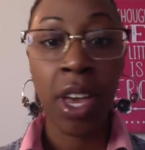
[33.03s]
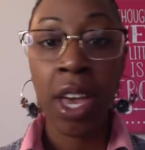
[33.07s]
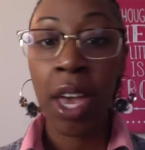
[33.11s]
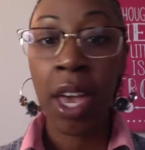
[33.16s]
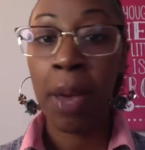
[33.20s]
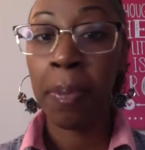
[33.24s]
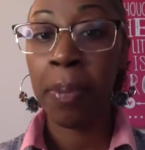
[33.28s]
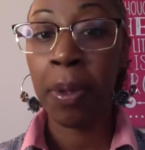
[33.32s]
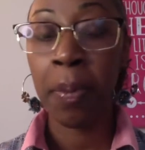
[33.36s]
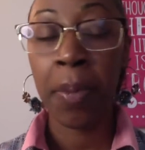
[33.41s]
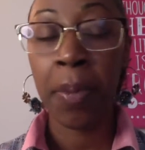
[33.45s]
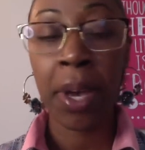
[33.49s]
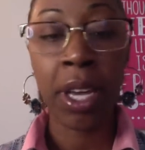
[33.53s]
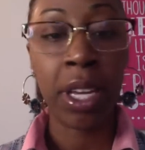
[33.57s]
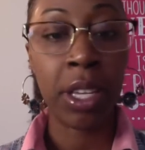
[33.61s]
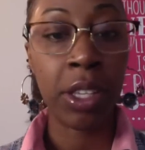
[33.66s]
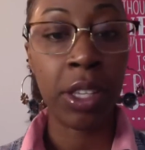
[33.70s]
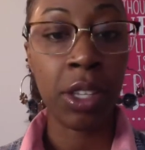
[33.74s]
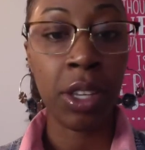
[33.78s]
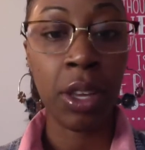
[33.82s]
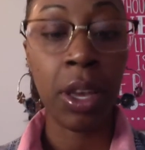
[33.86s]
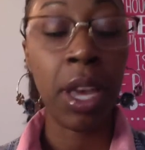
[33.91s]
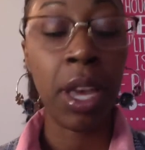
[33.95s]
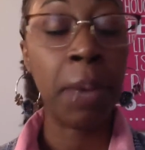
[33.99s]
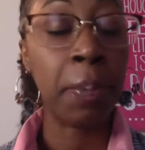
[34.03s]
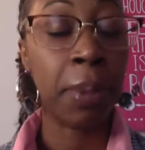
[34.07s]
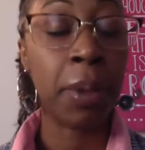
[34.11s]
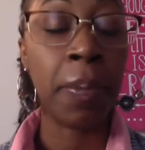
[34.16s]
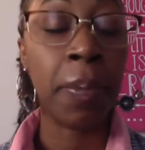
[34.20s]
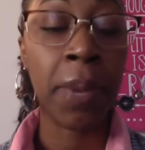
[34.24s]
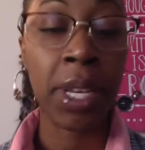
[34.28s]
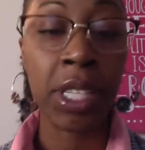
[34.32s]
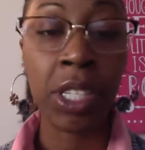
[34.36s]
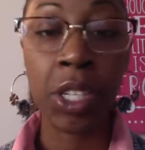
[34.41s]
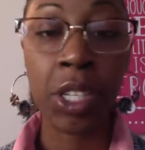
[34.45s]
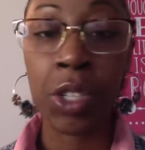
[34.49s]

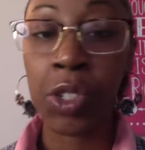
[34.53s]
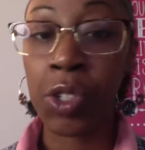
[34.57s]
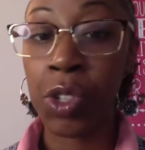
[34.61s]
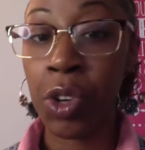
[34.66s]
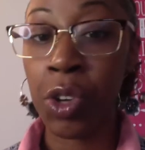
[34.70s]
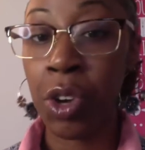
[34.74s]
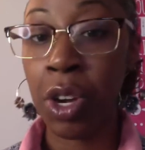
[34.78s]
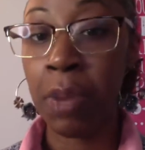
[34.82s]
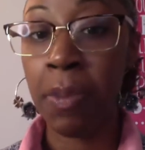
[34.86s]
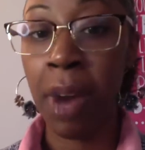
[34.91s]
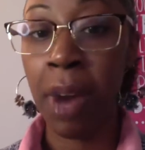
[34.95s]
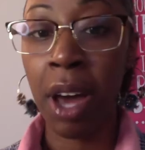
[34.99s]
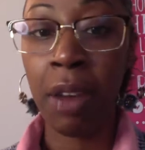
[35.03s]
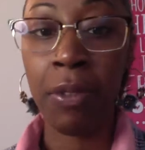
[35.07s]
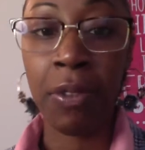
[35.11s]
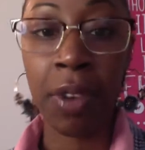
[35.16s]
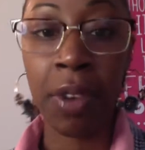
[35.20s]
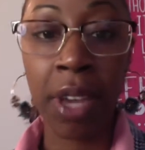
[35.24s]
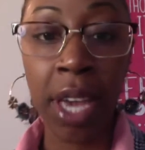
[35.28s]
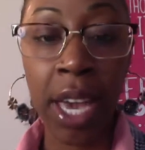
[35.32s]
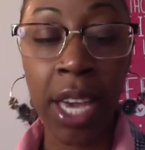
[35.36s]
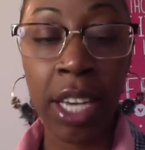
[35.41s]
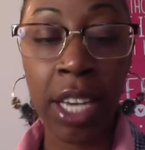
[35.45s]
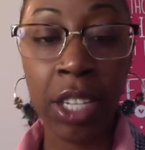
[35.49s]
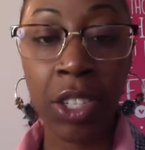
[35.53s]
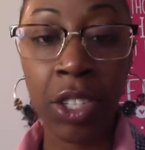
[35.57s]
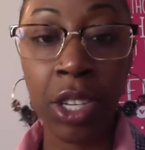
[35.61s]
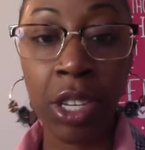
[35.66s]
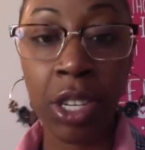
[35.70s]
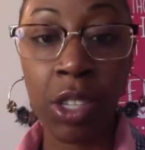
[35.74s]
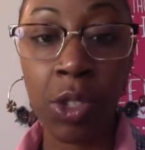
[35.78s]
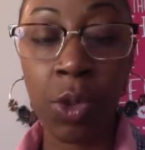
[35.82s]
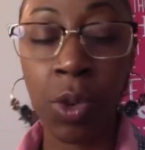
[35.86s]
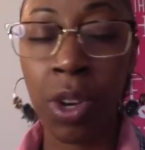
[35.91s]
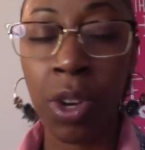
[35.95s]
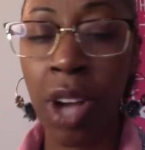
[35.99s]
implemented certain
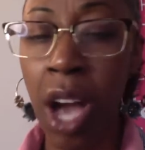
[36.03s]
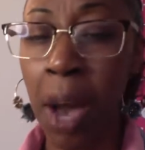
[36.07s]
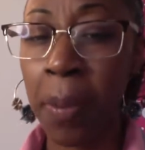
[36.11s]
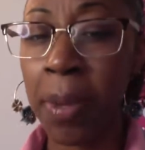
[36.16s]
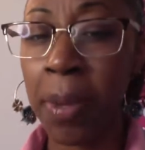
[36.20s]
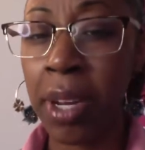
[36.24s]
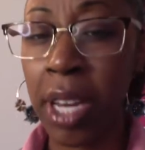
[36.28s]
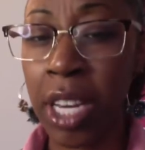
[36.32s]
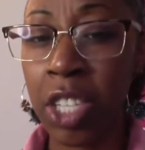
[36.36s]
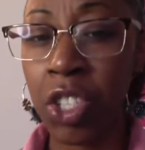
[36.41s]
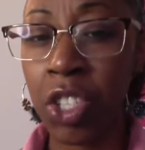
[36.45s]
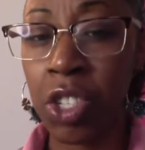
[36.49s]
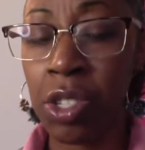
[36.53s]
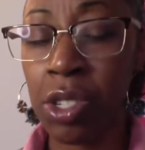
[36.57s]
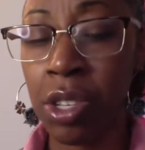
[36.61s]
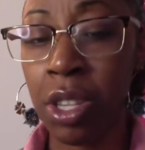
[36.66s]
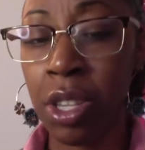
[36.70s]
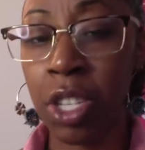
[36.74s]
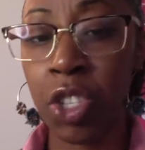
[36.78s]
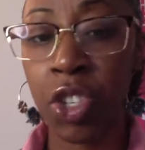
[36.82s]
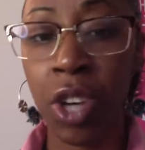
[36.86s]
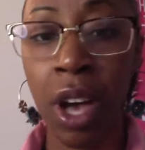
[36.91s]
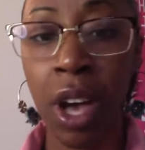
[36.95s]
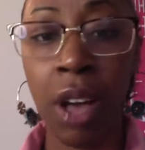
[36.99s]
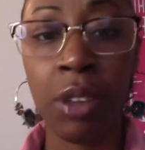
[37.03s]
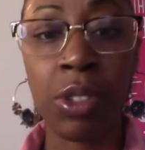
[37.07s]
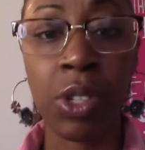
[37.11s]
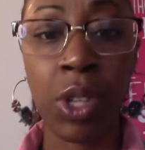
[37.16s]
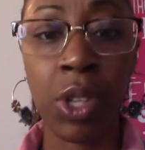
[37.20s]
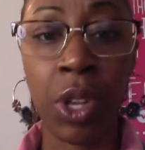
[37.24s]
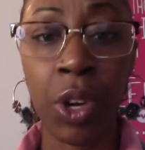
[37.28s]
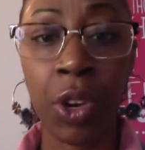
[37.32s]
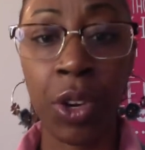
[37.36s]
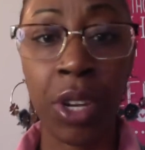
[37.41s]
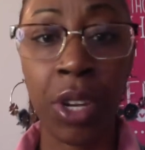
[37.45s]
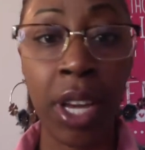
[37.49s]
modifications or accommodations to the child's
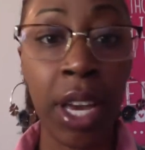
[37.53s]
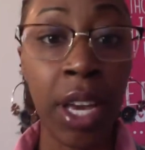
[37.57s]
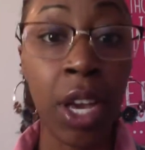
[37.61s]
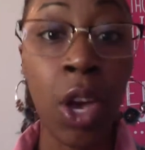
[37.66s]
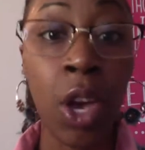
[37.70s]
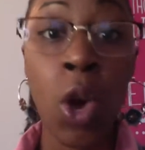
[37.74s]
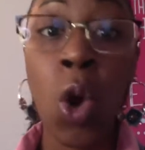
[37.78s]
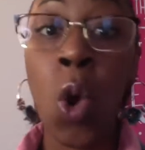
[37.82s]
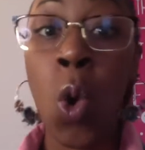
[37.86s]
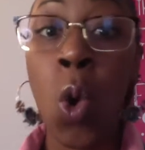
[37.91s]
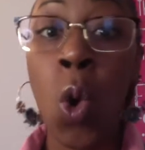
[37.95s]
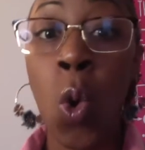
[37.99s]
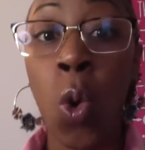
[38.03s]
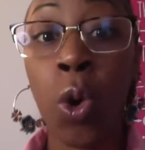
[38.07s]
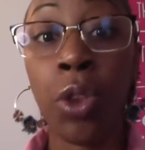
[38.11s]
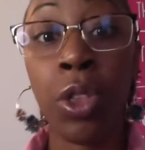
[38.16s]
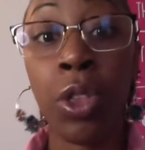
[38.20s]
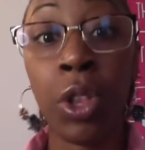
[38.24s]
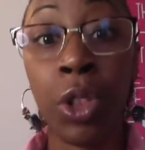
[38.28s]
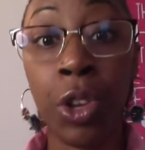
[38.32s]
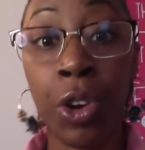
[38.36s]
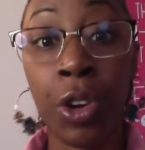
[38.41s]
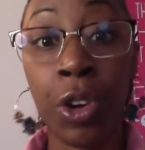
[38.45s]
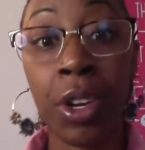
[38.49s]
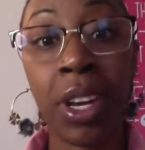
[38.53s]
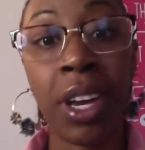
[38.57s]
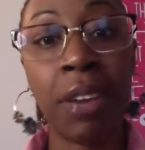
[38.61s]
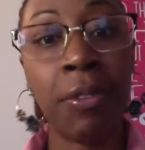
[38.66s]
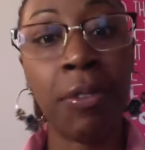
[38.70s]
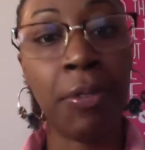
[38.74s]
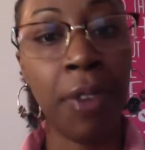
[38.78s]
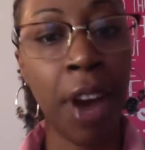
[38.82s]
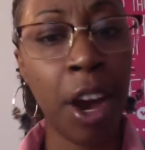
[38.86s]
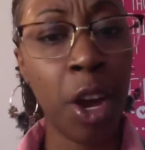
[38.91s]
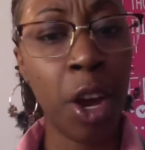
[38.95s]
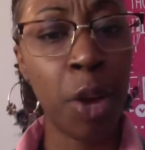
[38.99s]
learning or the learning
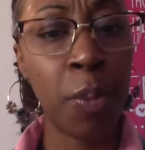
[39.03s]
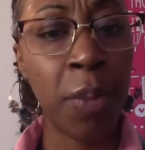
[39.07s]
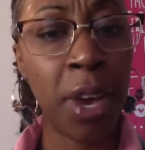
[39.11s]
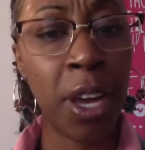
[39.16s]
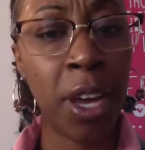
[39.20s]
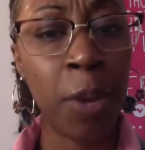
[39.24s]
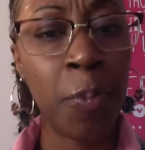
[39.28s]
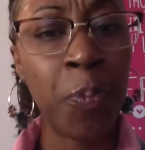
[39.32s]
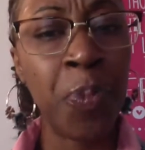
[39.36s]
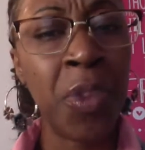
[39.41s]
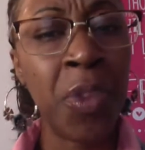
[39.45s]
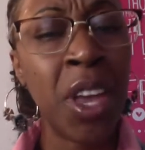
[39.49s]
environment,